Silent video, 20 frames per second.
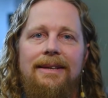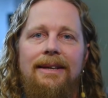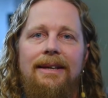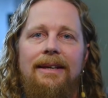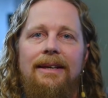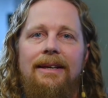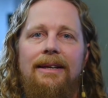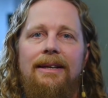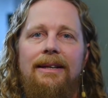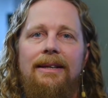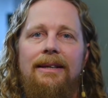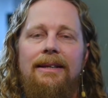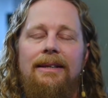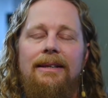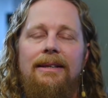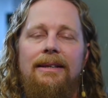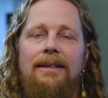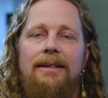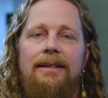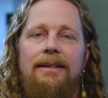
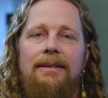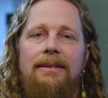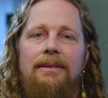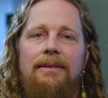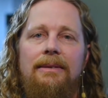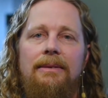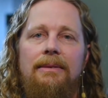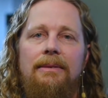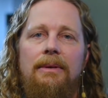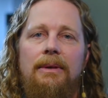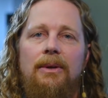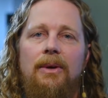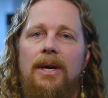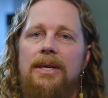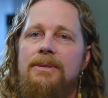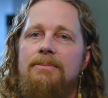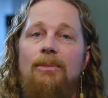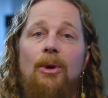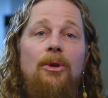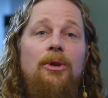
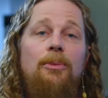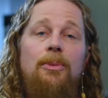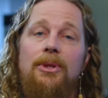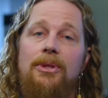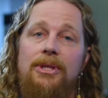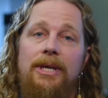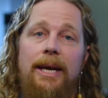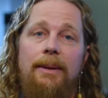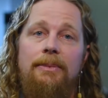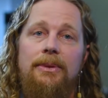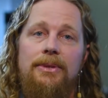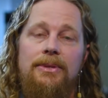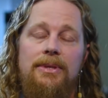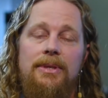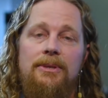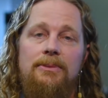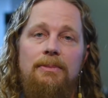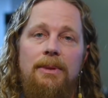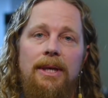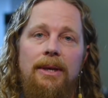across multiple chapters
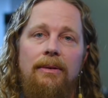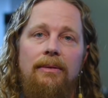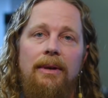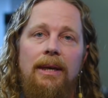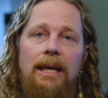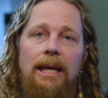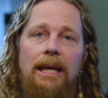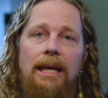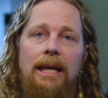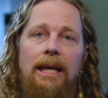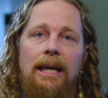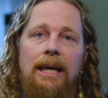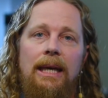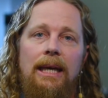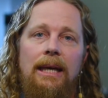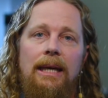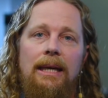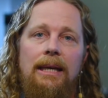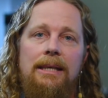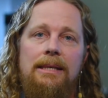this month.
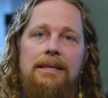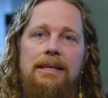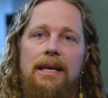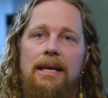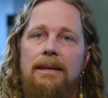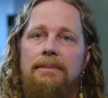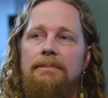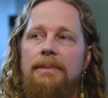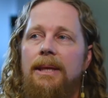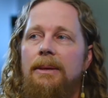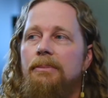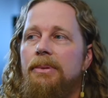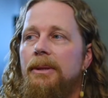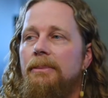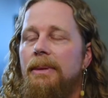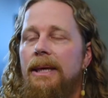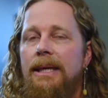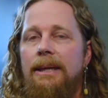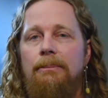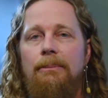Some
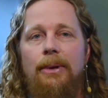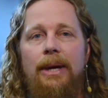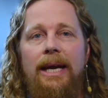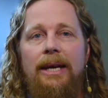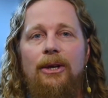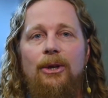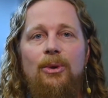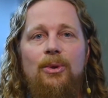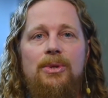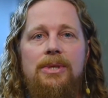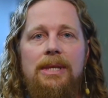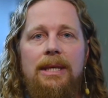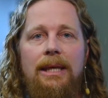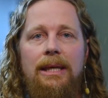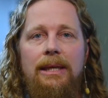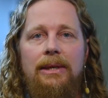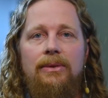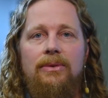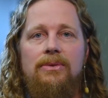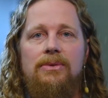implementing brand new
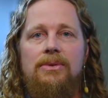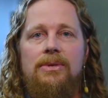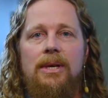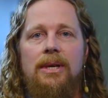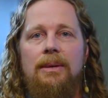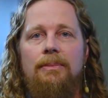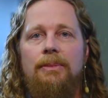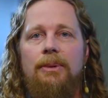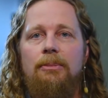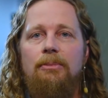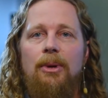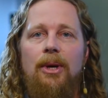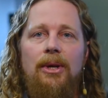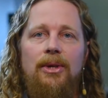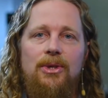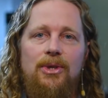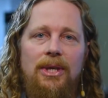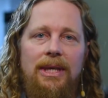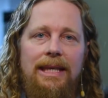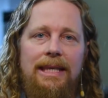scenes, some they're
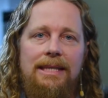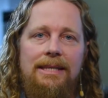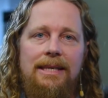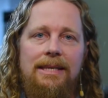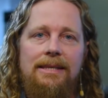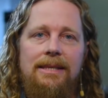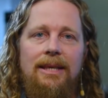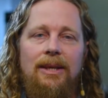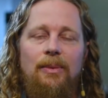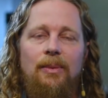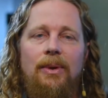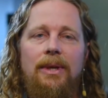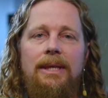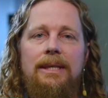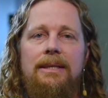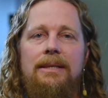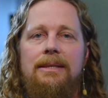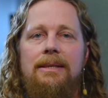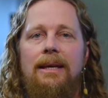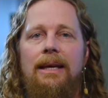polishing existing
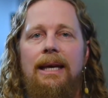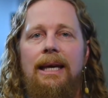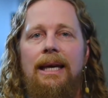ones.